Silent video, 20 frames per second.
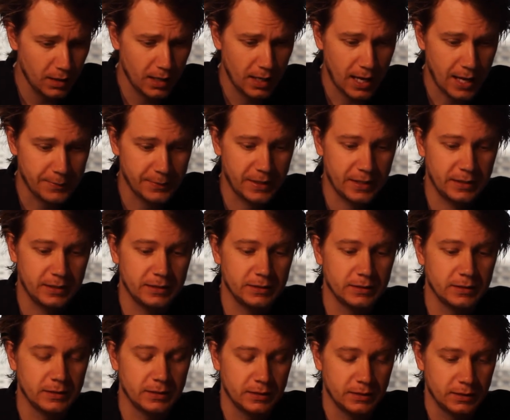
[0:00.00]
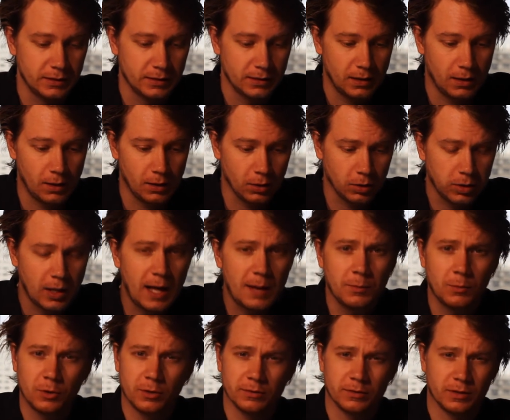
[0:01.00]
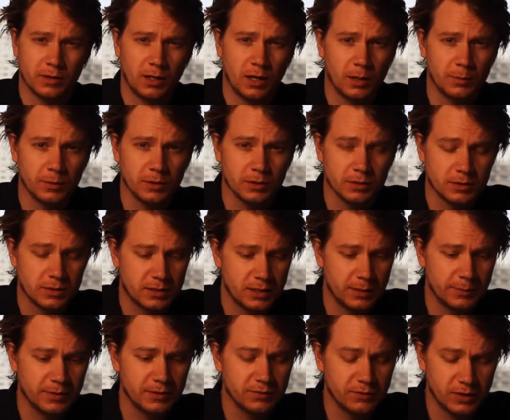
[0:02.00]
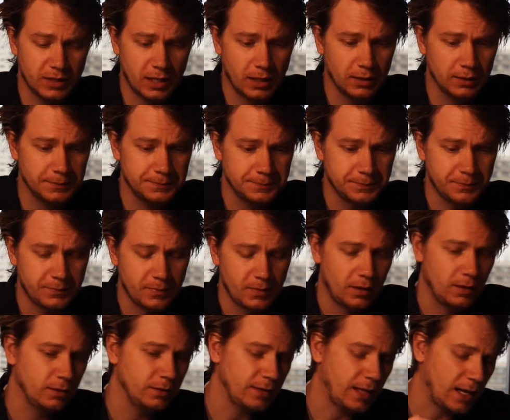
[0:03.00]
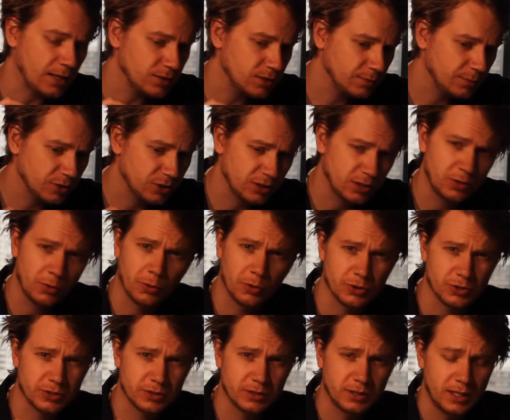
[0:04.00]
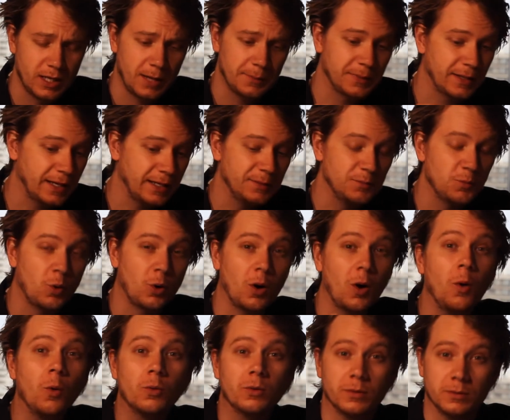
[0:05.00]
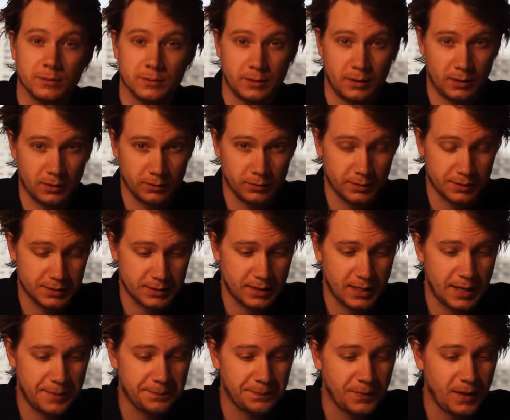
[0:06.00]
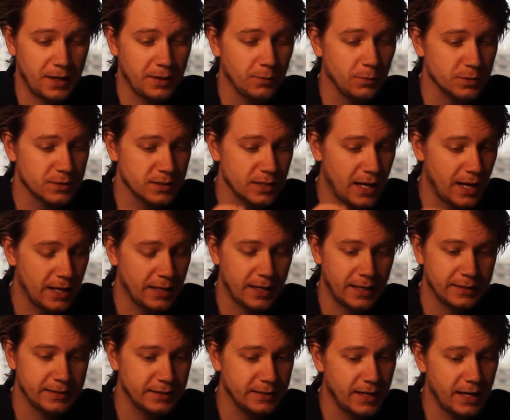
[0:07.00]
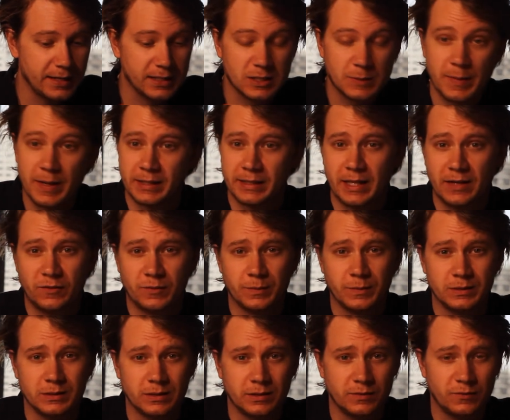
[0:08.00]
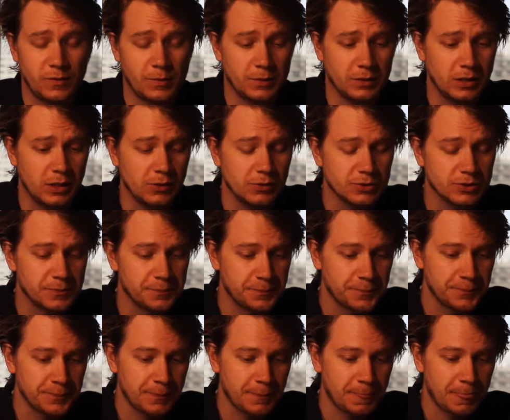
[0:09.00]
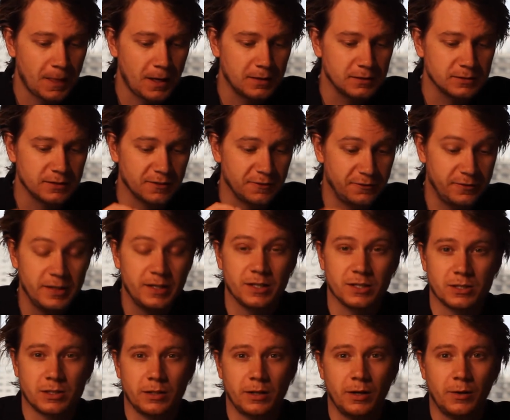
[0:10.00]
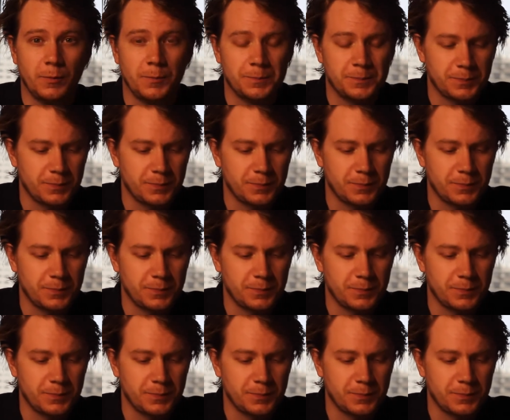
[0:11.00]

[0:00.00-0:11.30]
I'm getting a lot more of the caramel and cinnamon vanilla. Not so much of the orange. I'm getting more oak though this time. I did not expect that from the nose. The finish though,